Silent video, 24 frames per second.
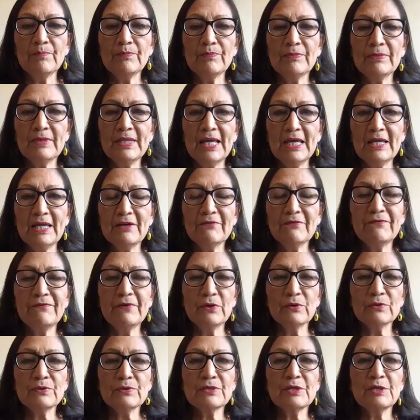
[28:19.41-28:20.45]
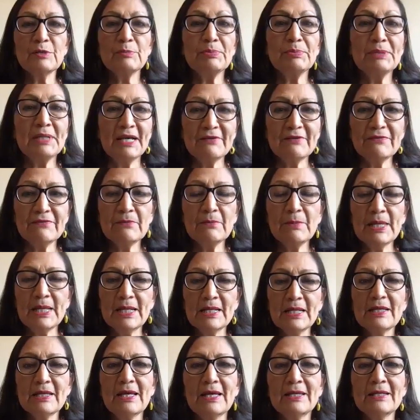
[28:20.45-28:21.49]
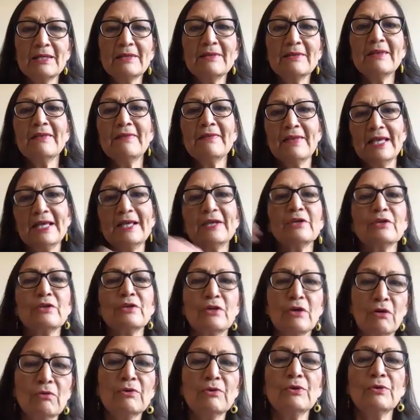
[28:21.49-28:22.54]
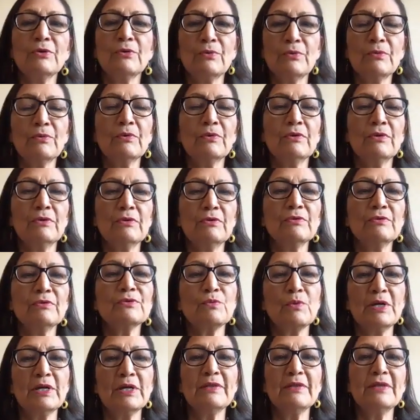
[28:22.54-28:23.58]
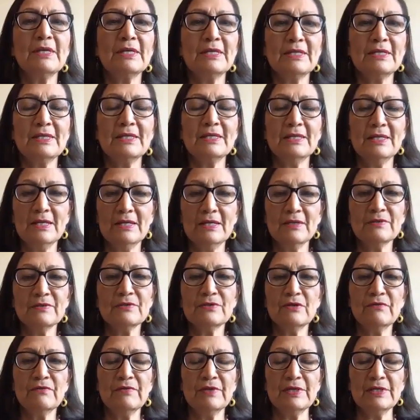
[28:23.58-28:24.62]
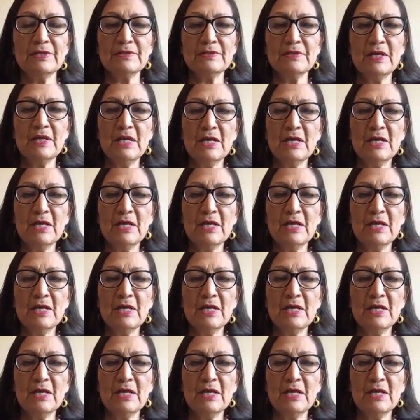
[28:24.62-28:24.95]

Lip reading: Native folks could apply for Medicaid, and then they could go to use one of the Indian Health Service